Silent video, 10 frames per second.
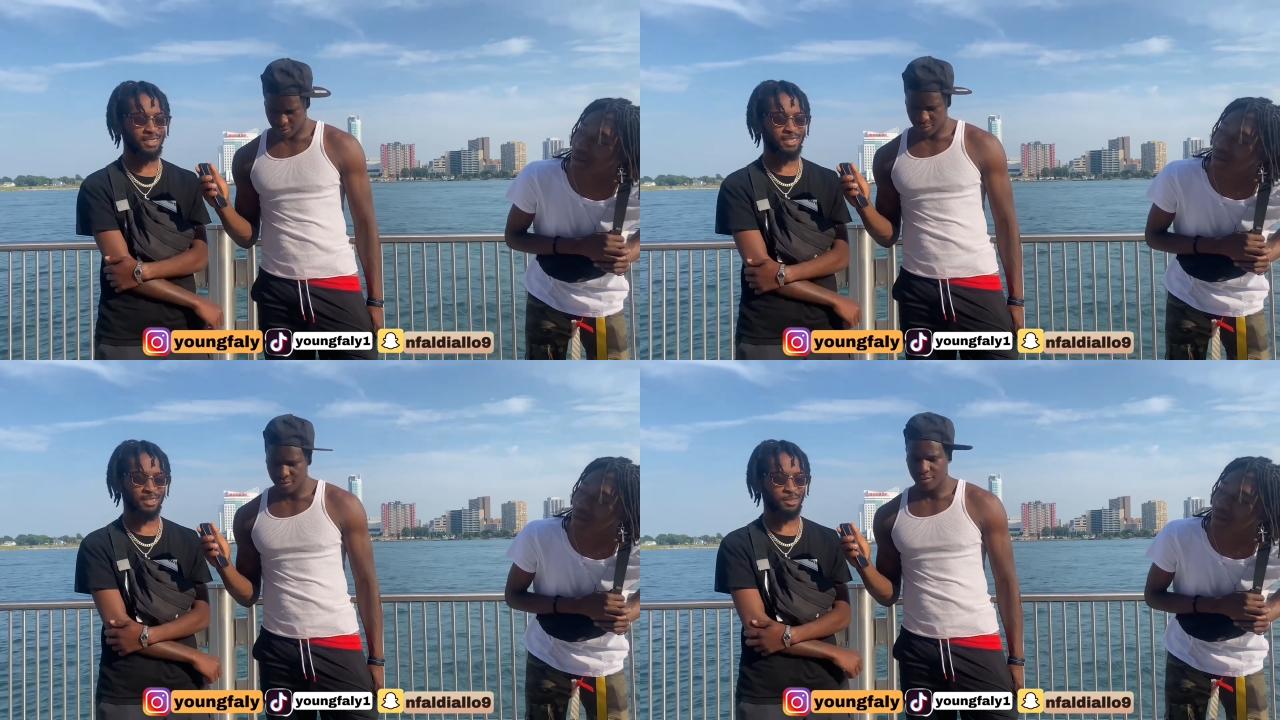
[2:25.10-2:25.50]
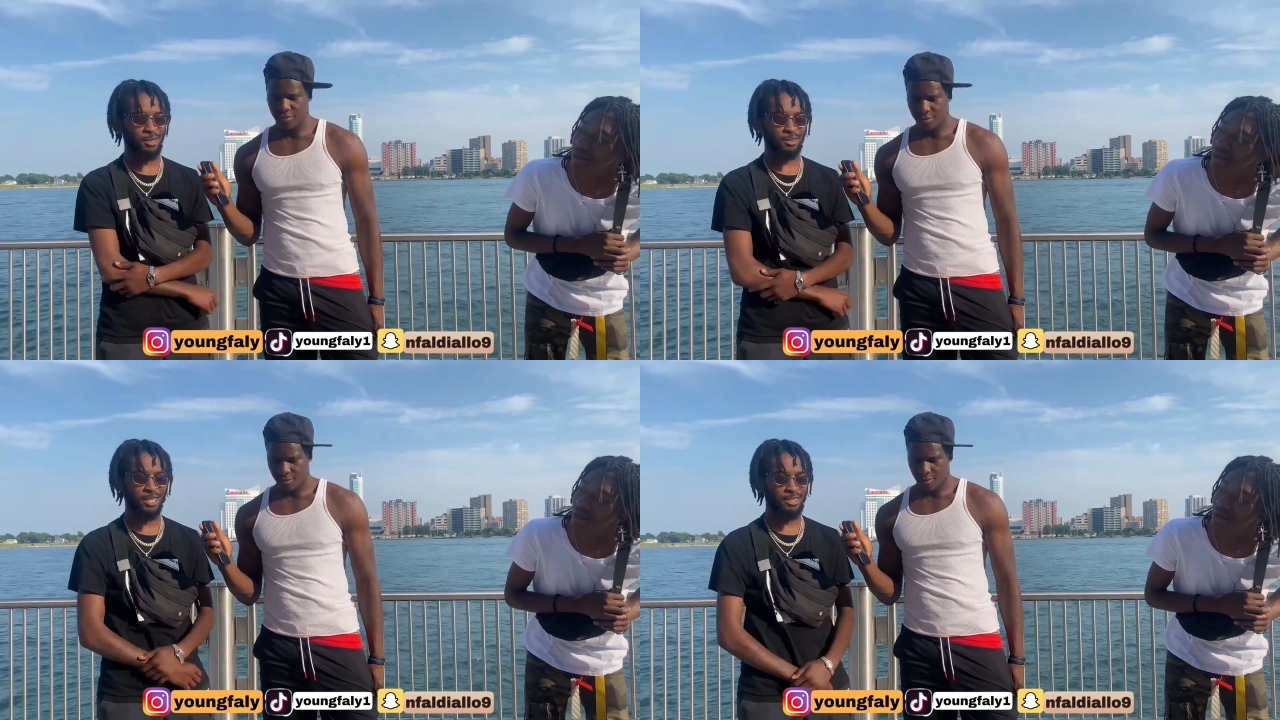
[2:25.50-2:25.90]
Speaker 1: because you
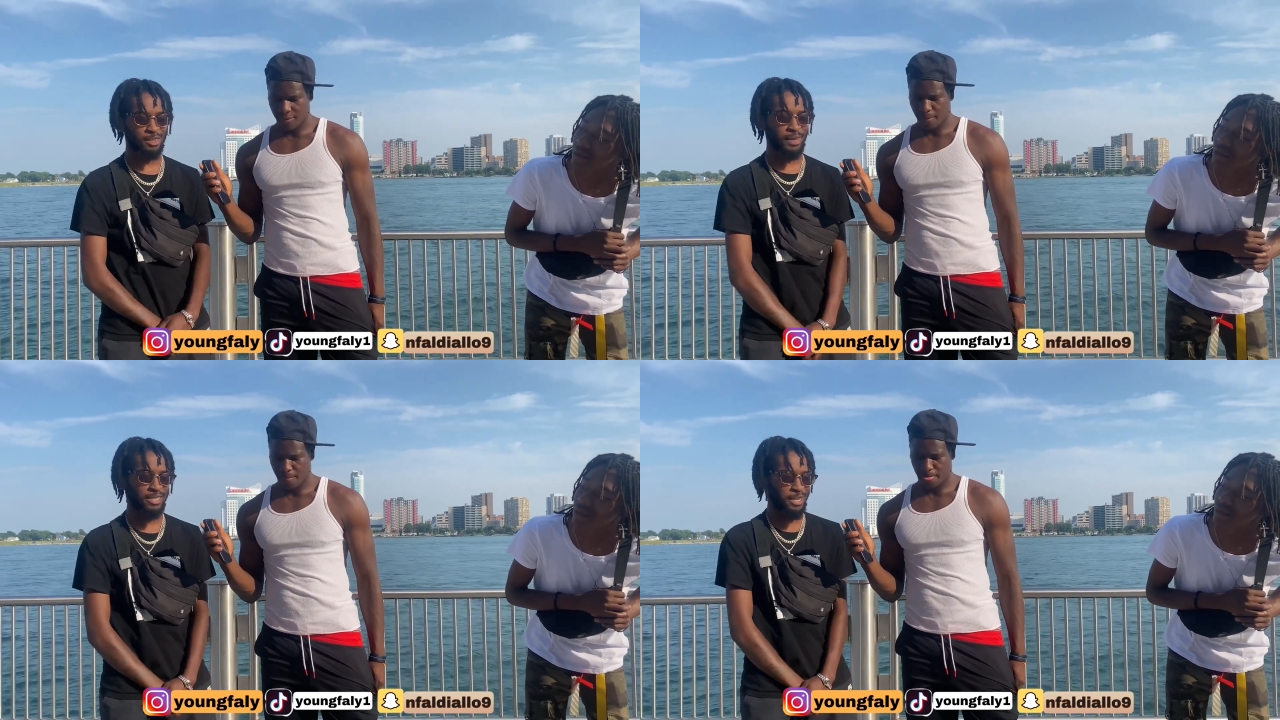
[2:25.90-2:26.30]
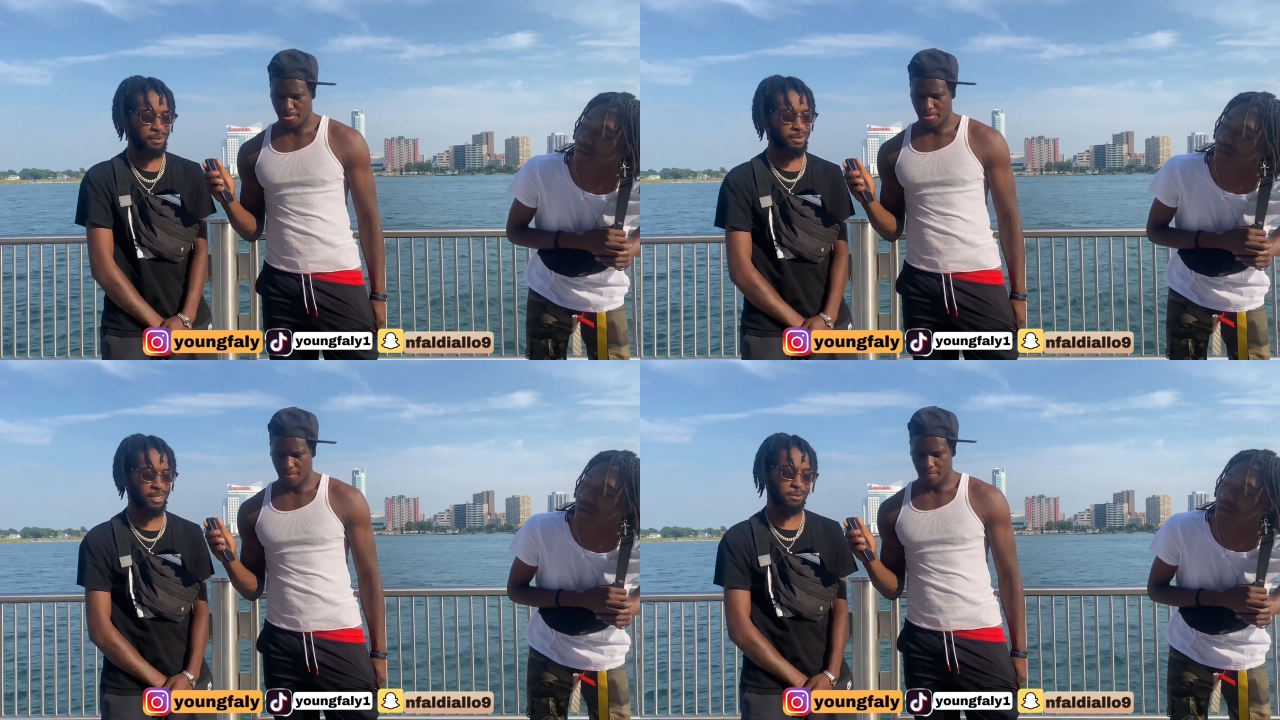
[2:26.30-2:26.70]
know chances make
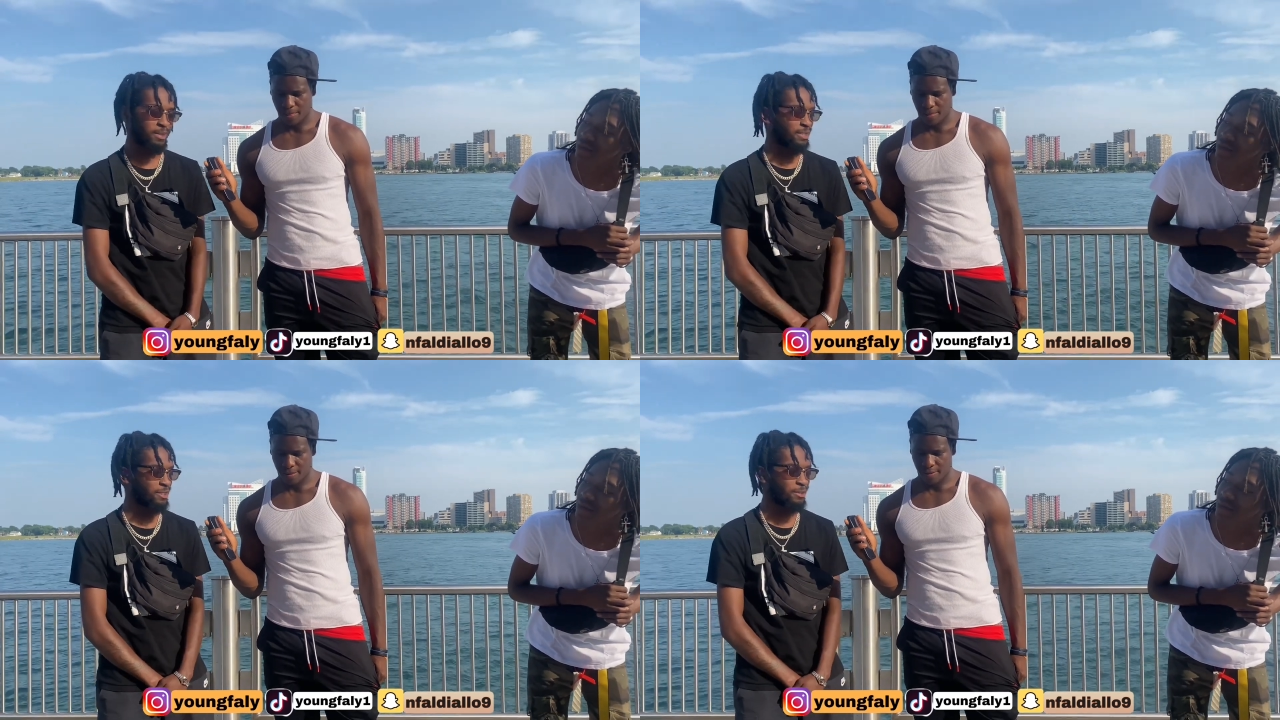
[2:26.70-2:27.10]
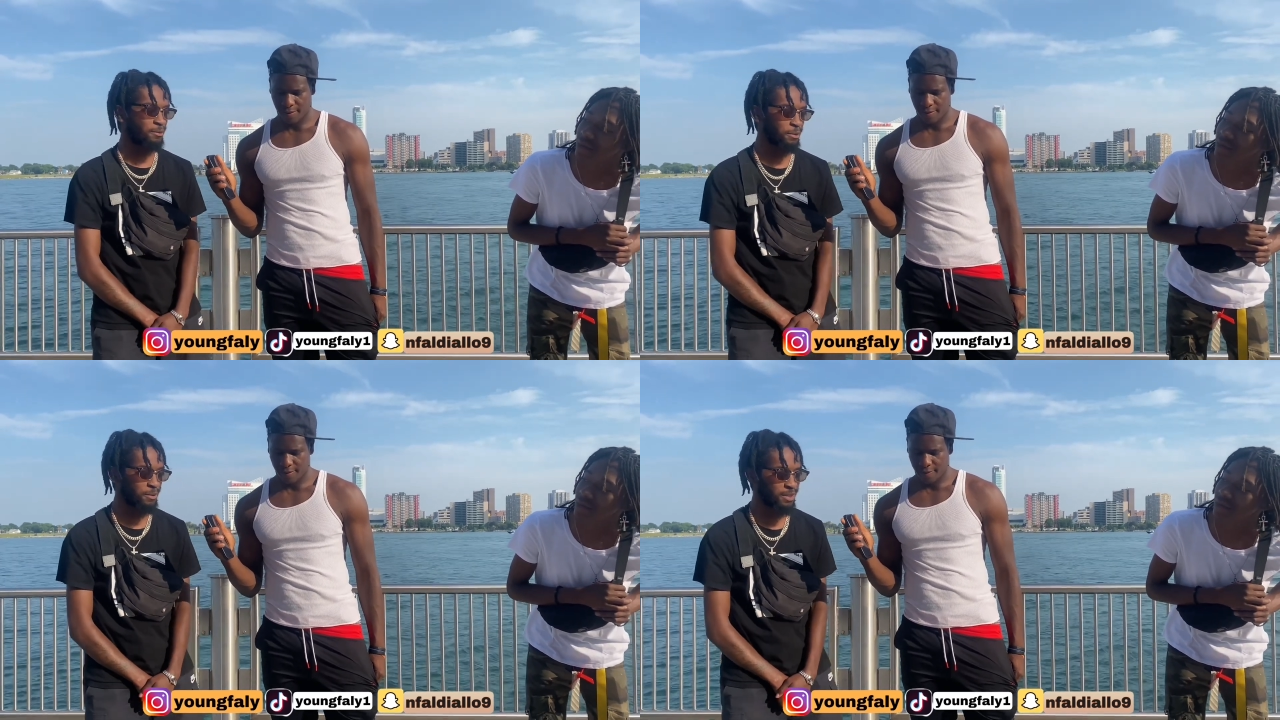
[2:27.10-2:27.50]
champ- champions. So you
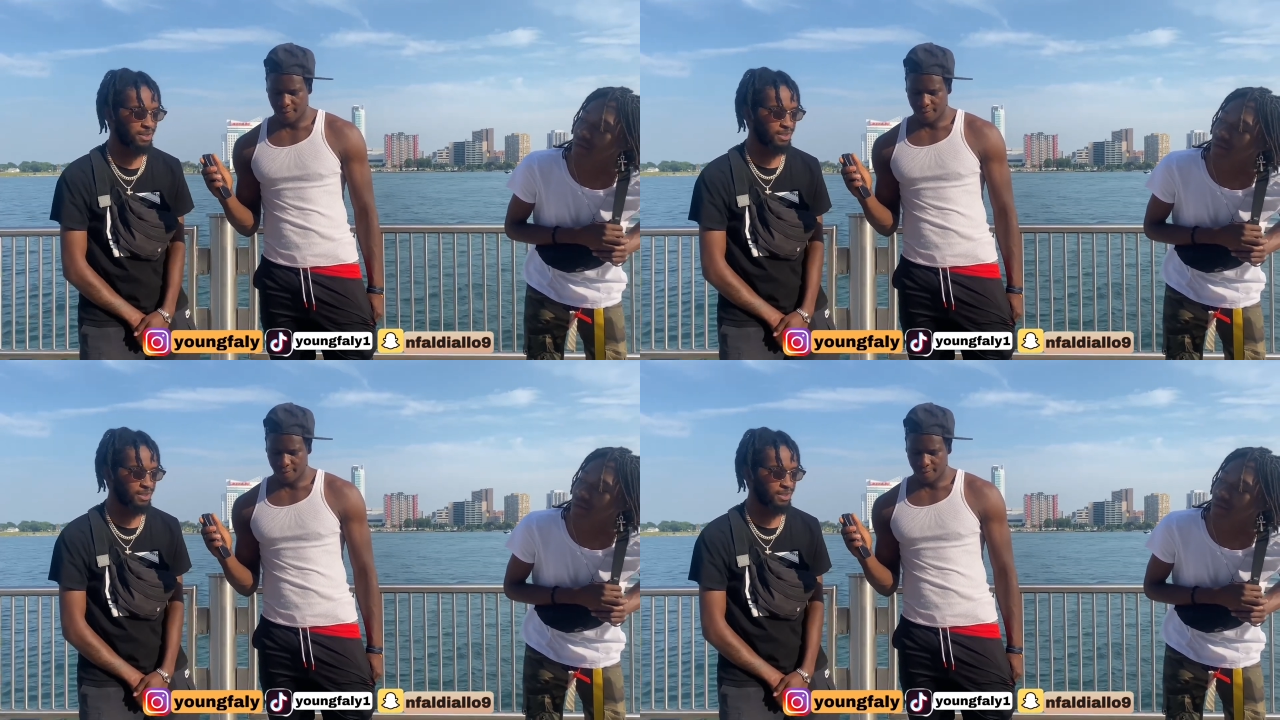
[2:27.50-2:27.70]
feel me?